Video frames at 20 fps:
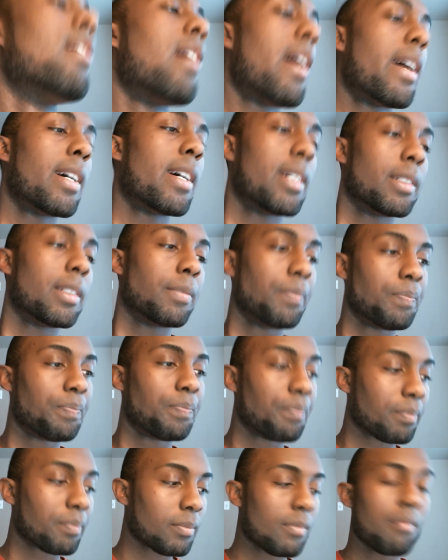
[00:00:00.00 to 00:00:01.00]

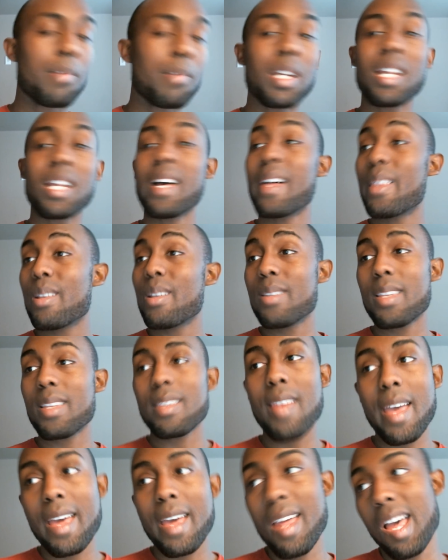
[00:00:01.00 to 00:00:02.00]
But other than
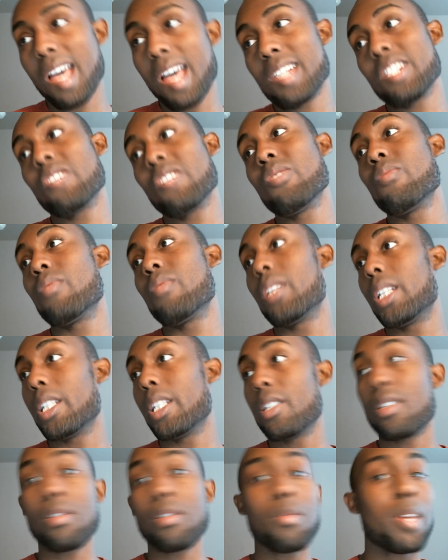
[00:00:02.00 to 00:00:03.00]
that, I don't really
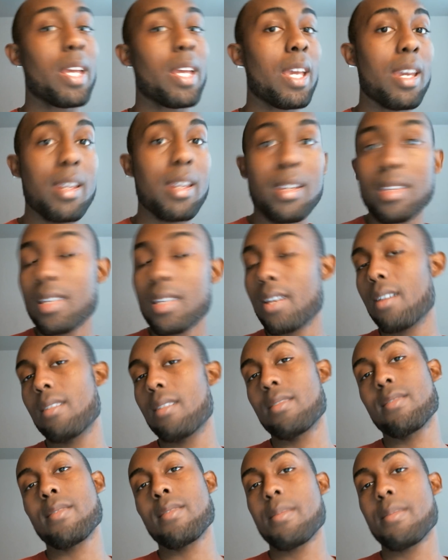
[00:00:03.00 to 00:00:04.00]
do anything
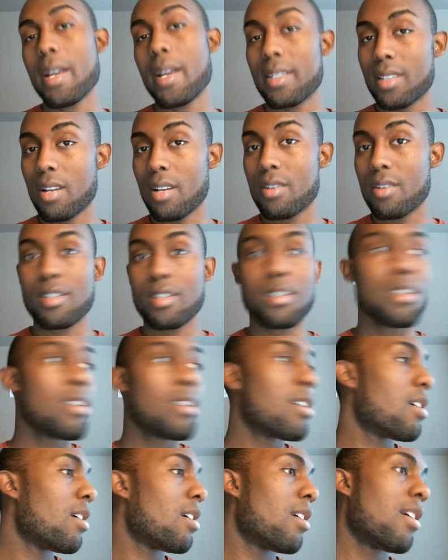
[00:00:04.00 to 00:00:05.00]
else with my serger.
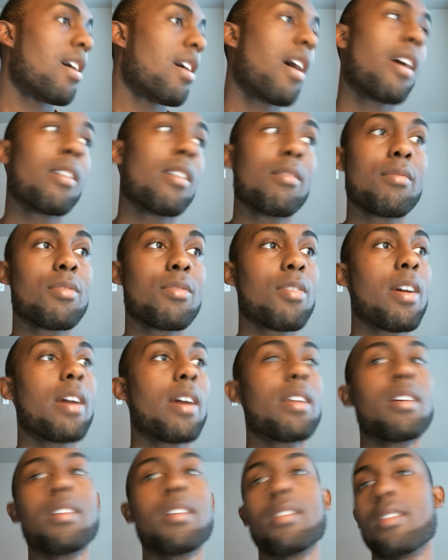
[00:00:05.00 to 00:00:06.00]
I don't try
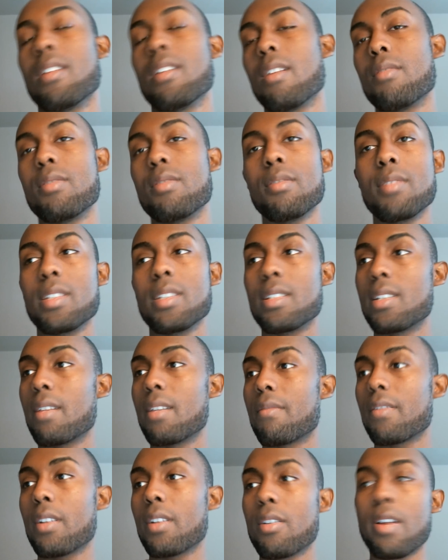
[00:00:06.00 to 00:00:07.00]
to, do these
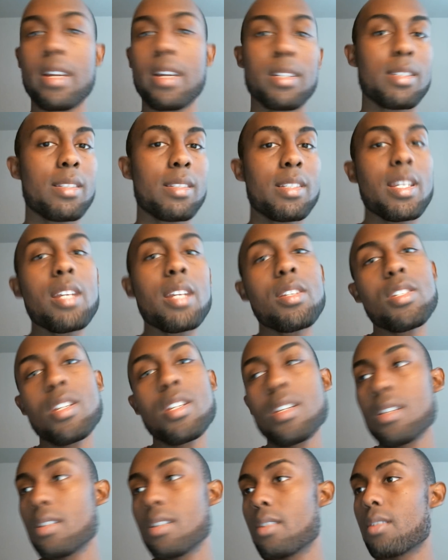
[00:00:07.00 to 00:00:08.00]
different crazy
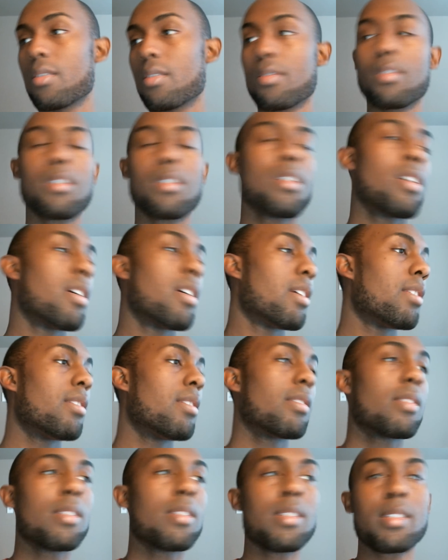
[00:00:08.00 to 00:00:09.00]
stitches or
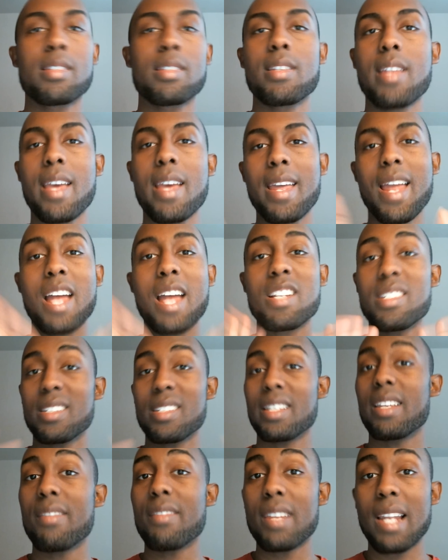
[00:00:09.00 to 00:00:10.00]
this and this and that. I just
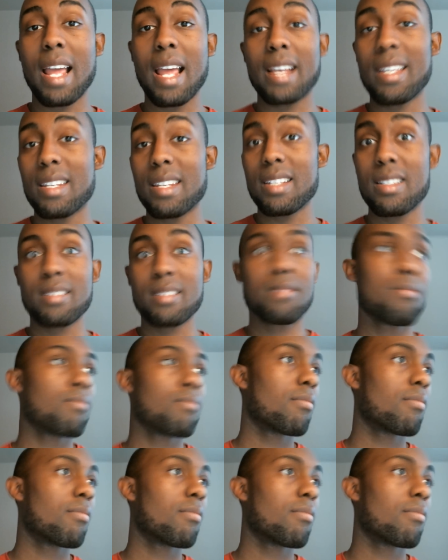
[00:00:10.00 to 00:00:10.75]
leave it like it is.